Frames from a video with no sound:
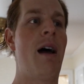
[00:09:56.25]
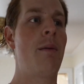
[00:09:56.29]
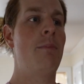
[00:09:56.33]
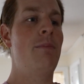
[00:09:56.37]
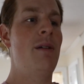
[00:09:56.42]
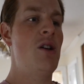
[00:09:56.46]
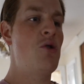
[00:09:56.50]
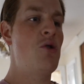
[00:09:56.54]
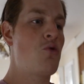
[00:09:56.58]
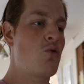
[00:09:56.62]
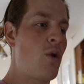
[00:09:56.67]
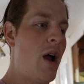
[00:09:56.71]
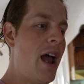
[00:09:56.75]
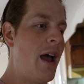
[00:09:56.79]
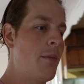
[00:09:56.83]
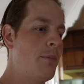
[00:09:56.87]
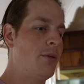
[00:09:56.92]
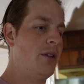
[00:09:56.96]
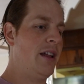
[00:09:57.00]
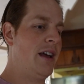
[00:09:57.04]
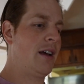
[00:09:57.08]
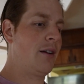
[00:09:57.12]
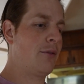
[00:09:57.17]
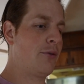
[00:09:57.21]
me
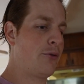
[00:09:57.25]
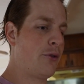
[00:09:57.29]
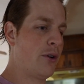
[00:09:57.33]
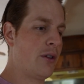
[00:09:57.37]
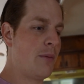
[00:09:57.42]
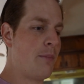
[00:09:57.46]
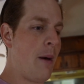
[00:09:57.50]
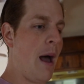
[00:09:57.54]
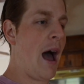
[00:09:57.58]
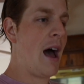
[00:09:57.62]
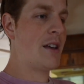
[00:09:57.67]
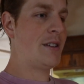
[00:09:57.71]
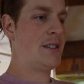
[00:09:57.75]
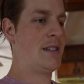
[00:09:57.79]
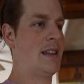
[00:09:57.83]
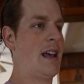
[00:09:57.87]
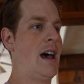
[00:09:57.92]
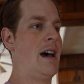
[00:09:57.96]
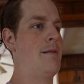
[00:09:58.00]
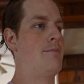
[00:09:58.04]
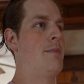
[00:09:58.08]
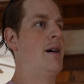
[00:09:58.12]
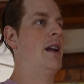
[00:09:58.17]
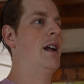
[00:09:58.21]
rambling for the past
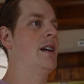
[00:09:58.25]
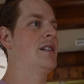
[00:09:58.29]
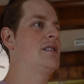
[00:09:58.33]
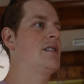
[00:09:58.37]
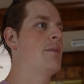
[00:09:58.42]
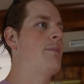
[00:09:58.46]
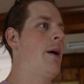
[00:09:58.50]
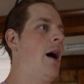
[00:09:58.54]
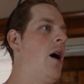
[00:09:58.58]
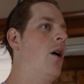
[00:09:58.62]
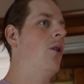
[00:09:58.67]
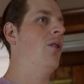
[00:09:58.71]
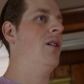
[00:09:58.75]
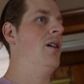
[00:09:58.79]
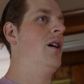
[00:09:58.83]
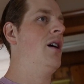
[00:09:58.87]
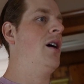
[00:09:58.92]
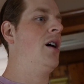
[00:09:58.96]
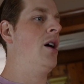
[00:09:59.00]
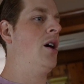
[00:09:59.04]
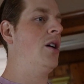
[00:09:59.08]
10 minutes about,